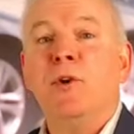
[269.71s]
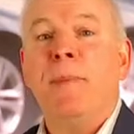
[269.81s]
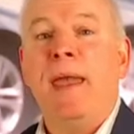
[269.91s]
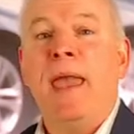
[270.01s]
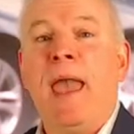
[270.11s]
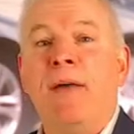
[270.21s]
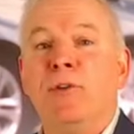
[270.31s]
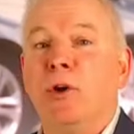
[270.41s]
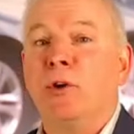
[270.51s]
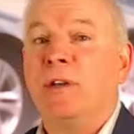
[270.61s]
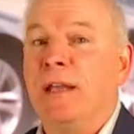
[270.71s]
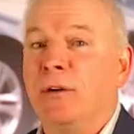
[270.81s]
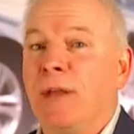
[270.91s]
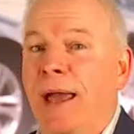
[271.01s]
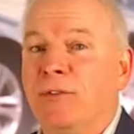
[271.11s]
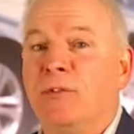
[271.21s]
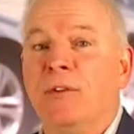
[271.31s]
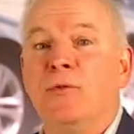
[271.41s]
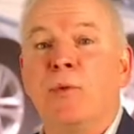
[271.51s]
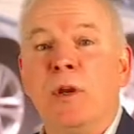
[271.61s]
you may have your dealer
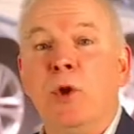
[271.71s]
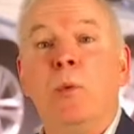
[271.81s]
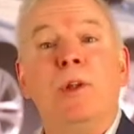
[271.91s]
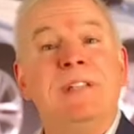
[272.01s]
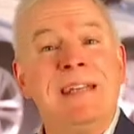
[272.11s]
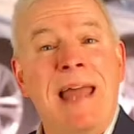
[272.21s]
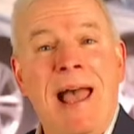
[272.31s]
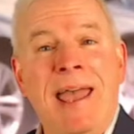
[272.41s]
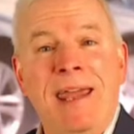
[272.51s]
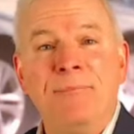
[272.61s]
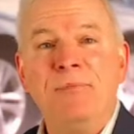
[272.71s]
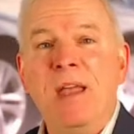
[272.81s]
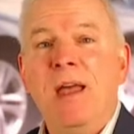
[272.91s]
license renewal denied.